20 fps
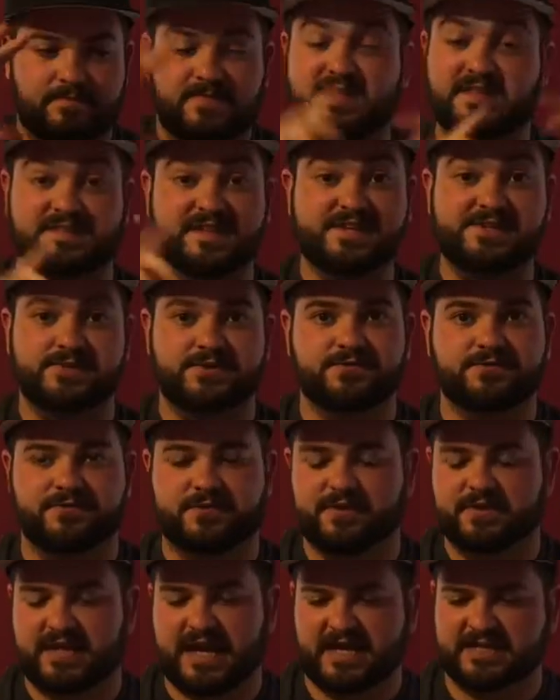teaser
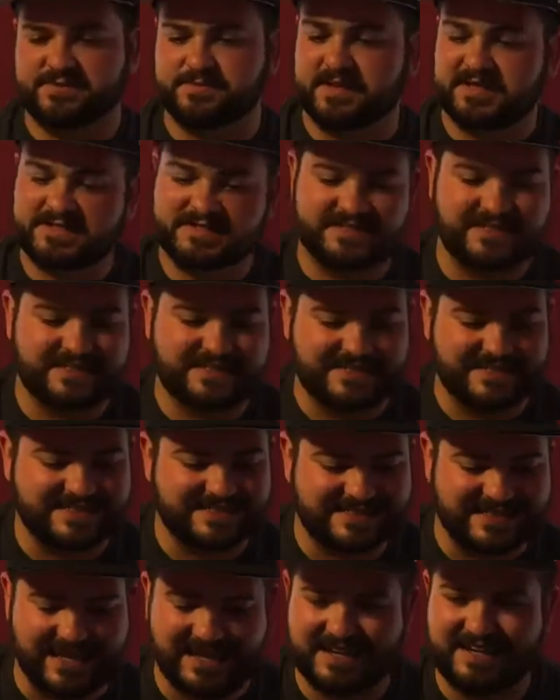for the next month, because
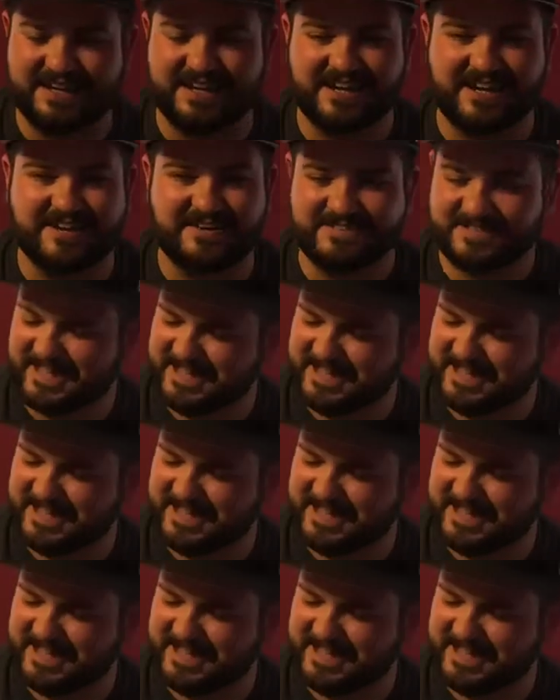it's not in here.